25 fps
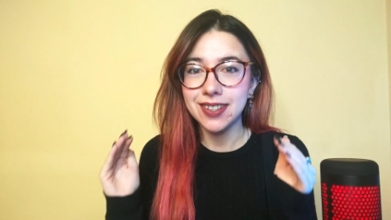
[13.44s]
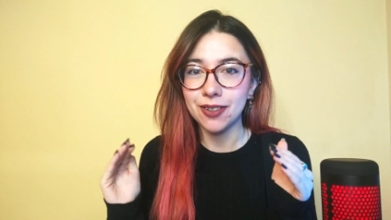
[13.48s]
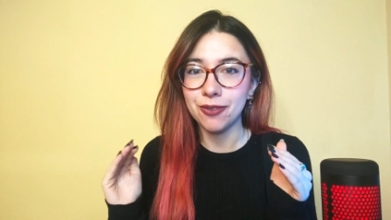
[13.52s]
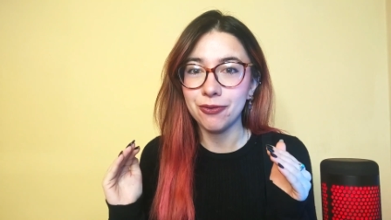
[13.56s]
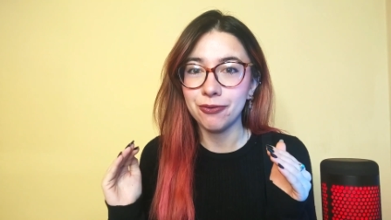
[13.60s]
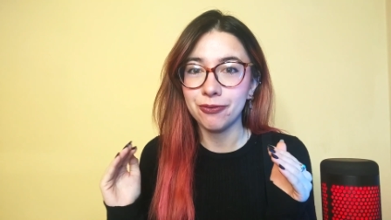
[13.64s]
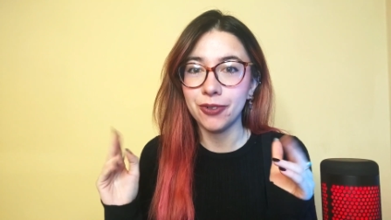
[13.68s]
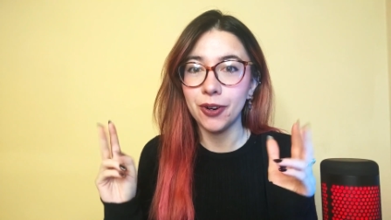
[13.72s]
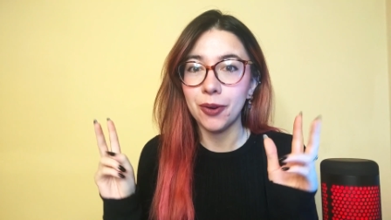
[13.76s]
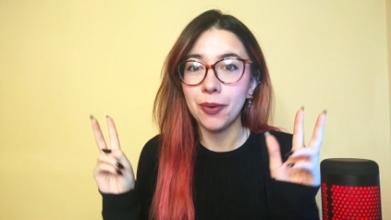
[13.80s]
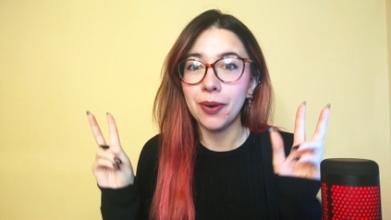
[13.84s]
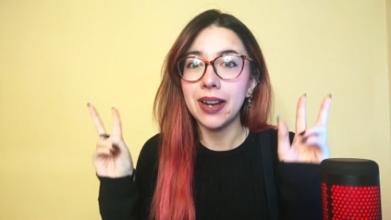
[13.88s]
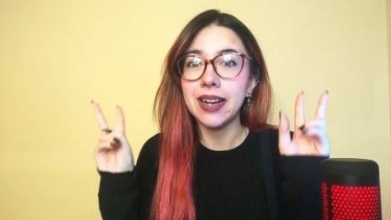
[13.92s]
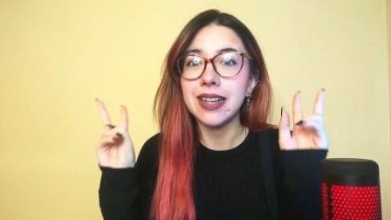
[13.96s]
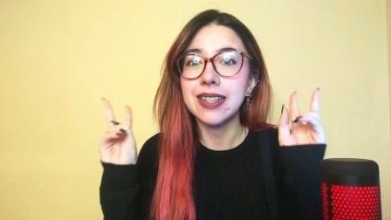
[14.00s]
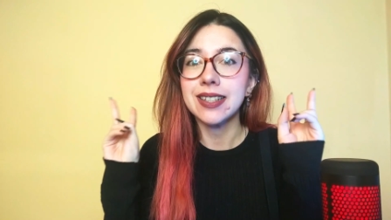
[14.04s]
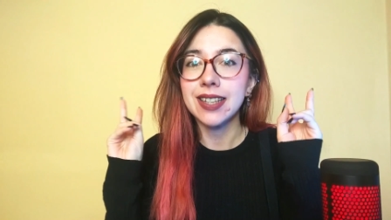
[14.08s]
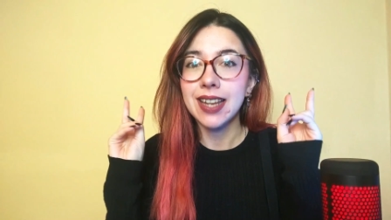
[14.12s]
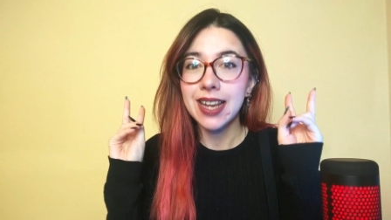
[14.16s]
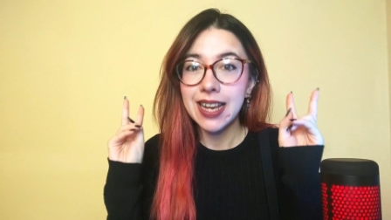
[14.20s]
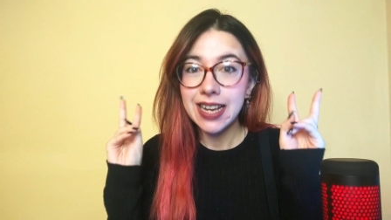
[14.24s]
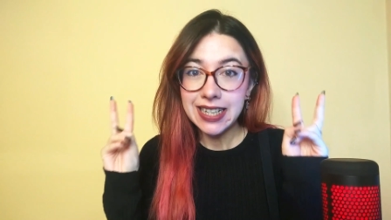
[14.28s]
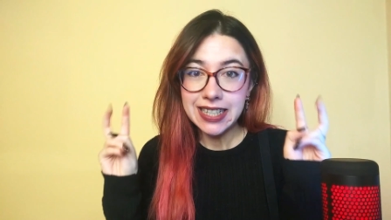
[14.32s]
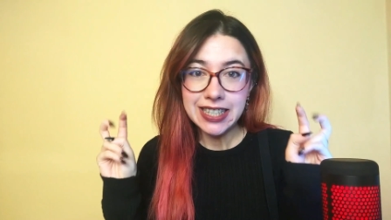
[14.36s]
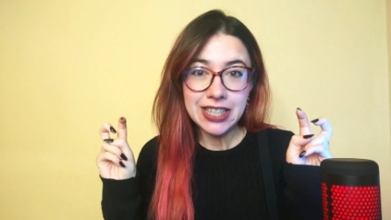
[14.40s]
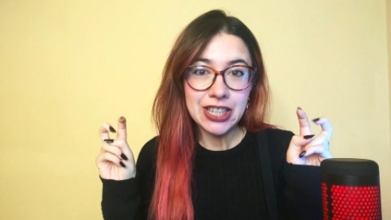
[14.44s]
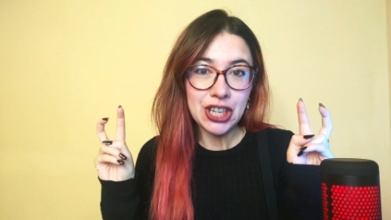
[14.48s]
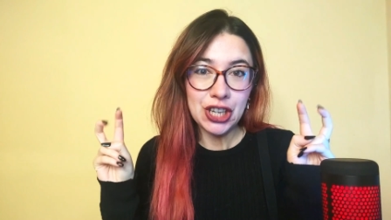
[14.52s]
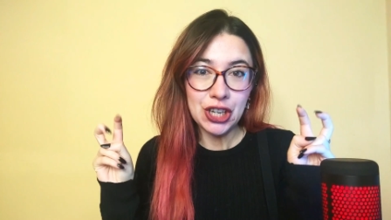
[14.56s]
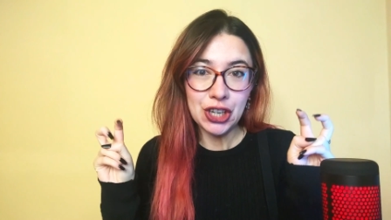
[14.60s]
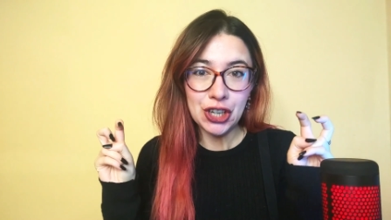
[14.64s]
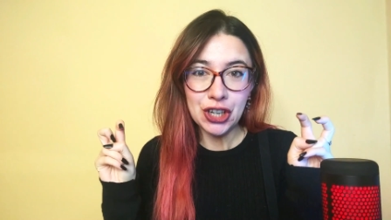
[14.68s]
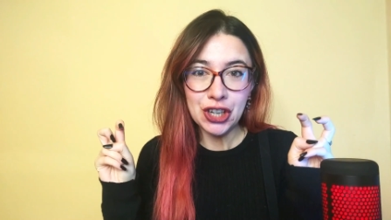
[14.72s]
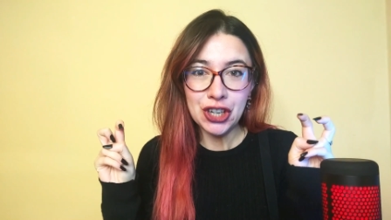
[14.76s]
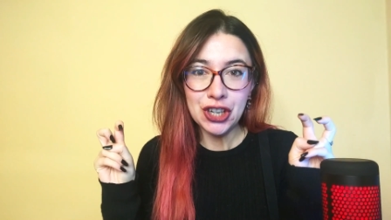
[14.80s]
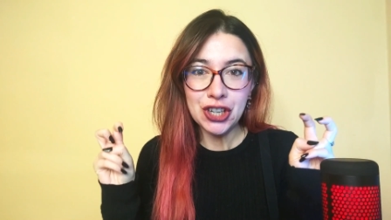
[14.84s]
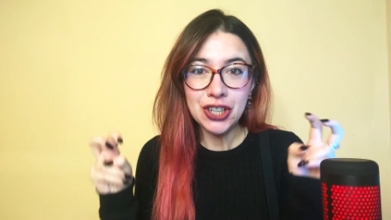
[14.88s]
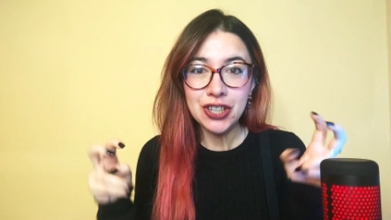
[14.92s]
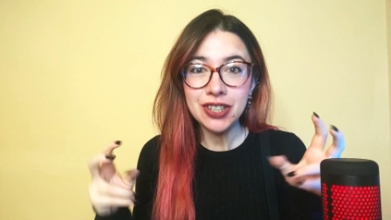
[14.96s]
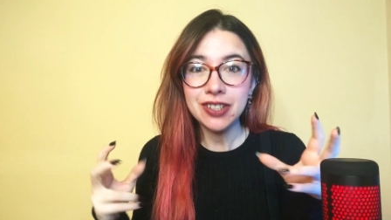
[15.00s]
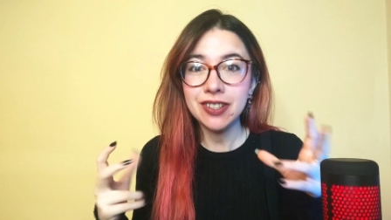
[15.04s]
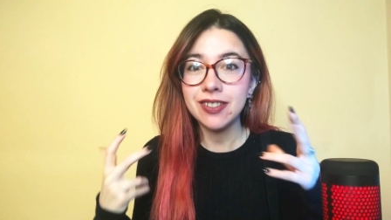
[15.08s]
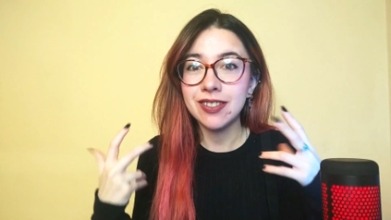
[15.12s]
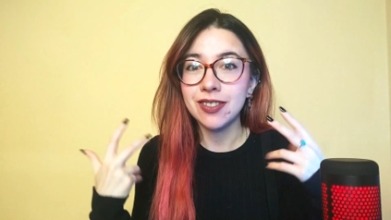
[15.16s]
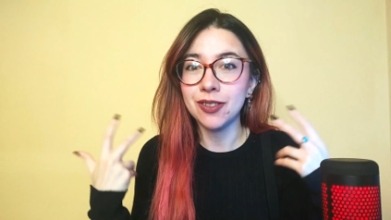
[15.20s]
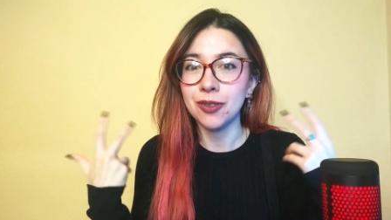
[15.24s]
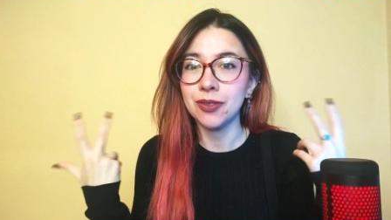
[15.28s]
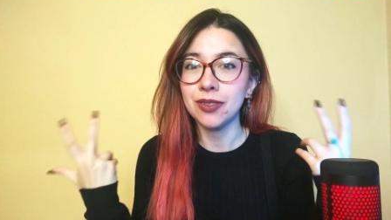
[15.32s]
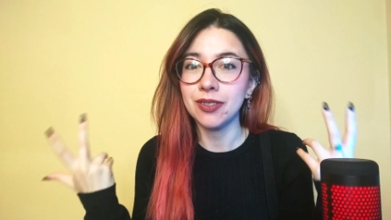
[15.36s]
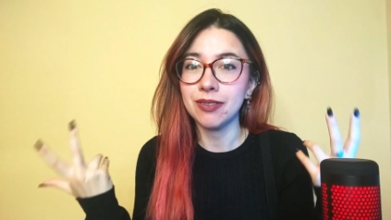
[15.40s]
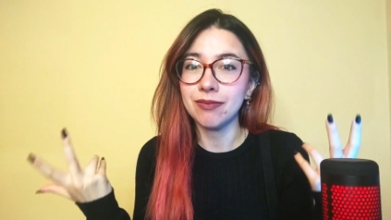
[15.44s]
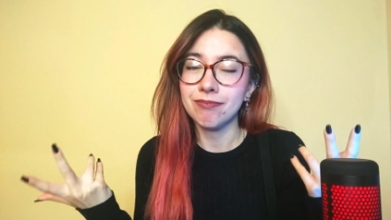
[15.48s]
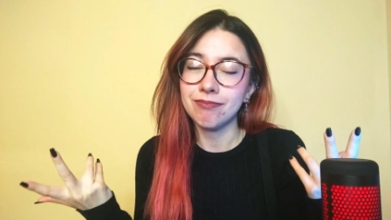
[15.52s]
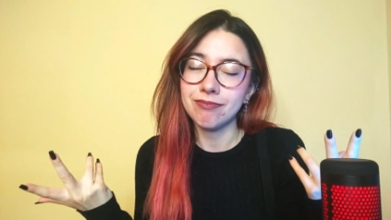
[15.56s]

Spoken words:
different tiers, so